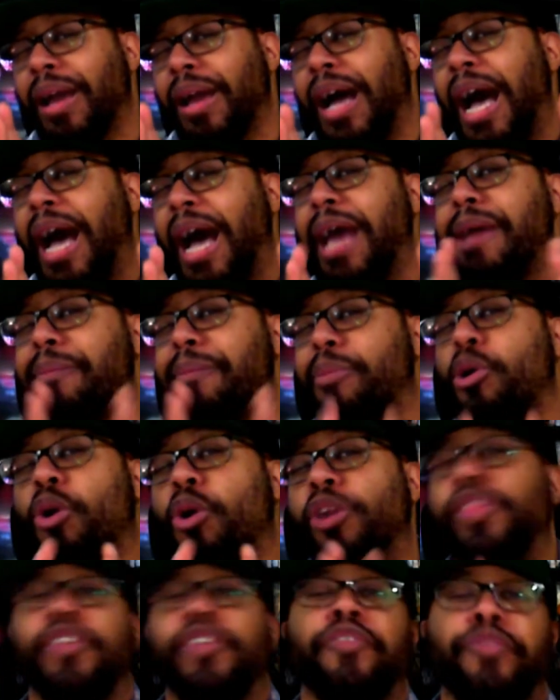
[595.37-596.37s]
I am
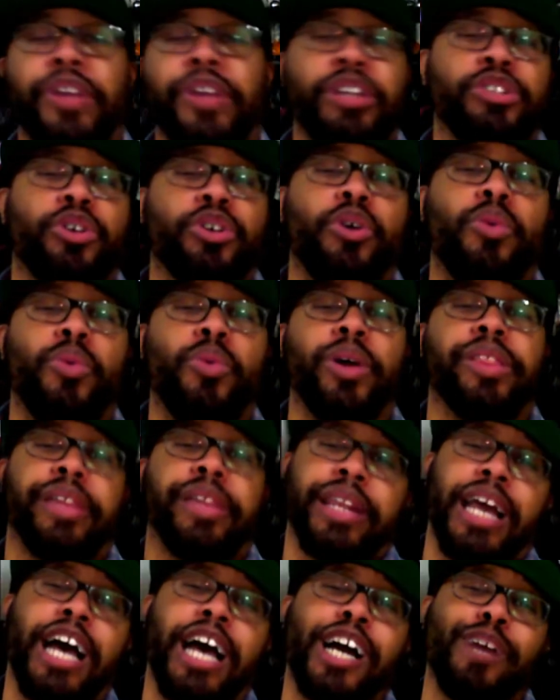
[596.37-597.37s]
on the fence on whether or
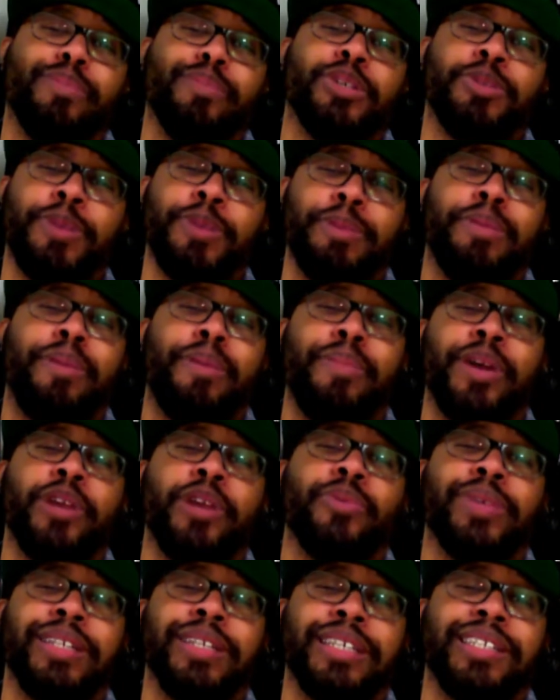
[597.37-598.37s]
not I'm gonna be spending my money
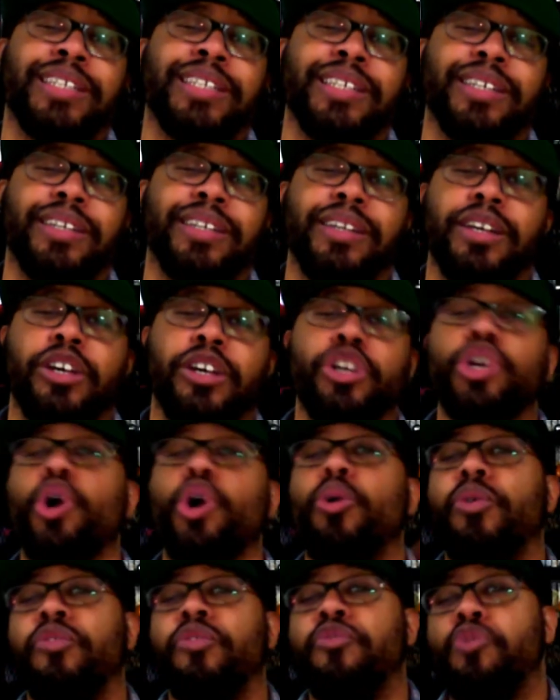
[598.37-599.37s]
with Disney
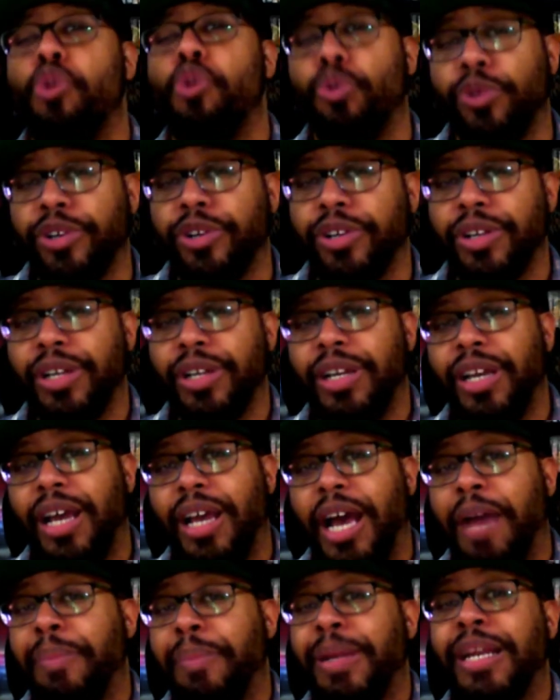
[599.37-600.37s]
going forward.
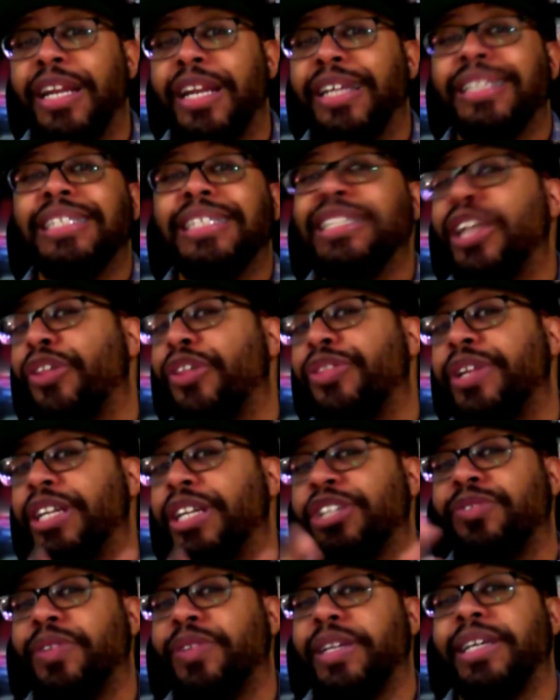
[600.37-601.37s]
I mean, there's nothing
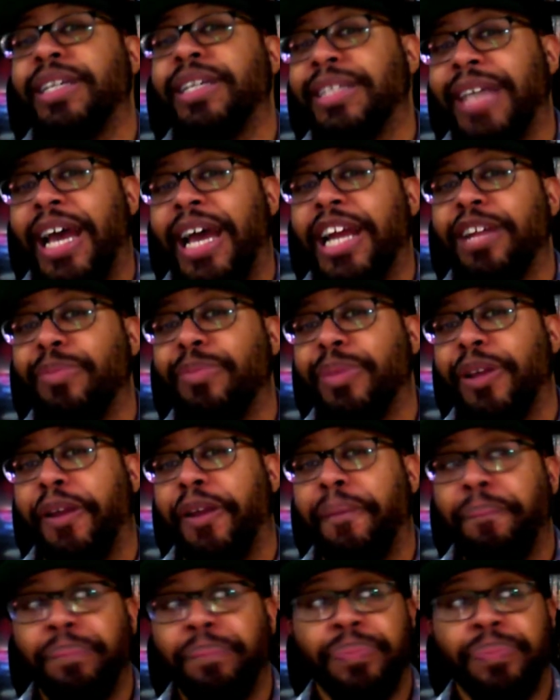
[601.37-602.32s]
that's really exciting me.